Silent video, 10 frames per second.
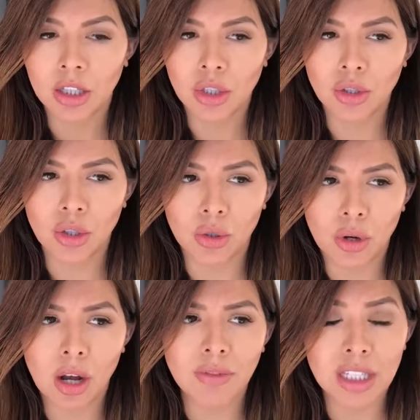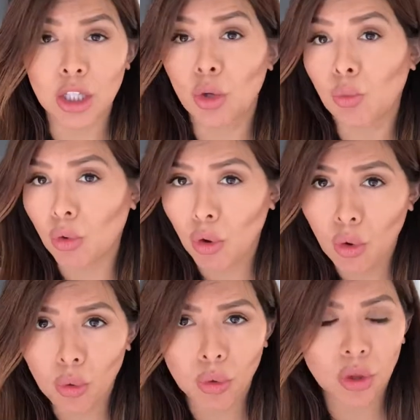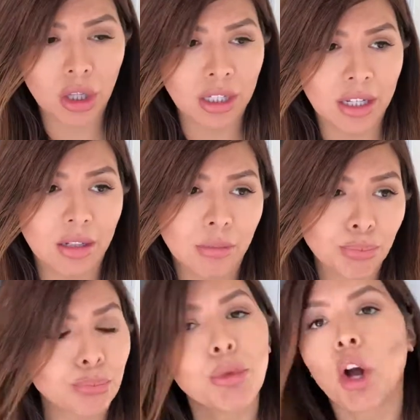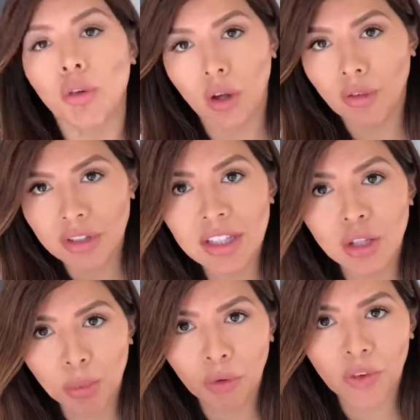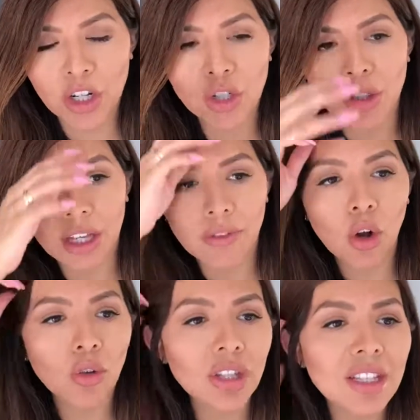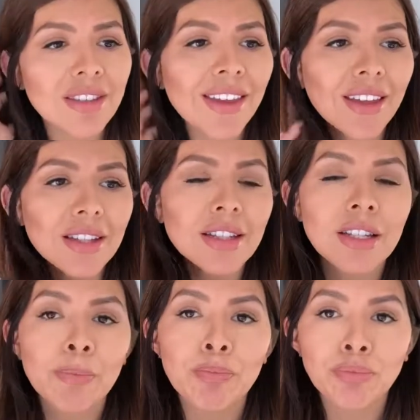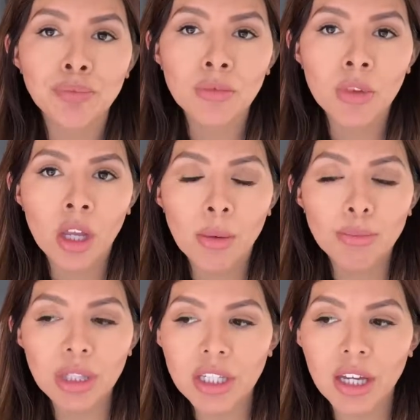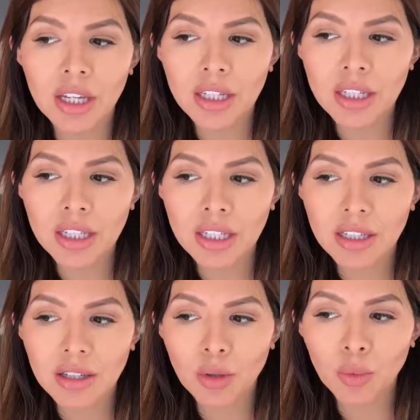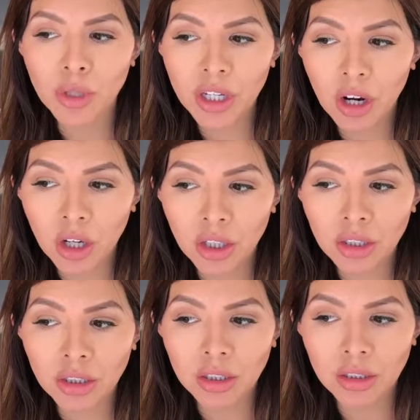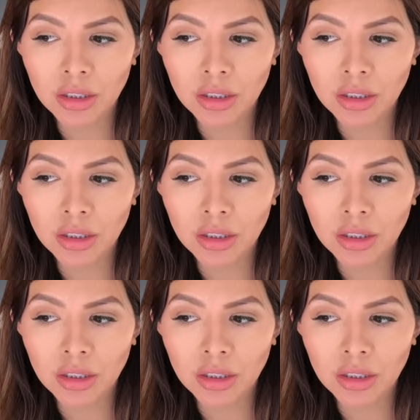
you know, obviously growth, like obviously your professional life, all these things, because we are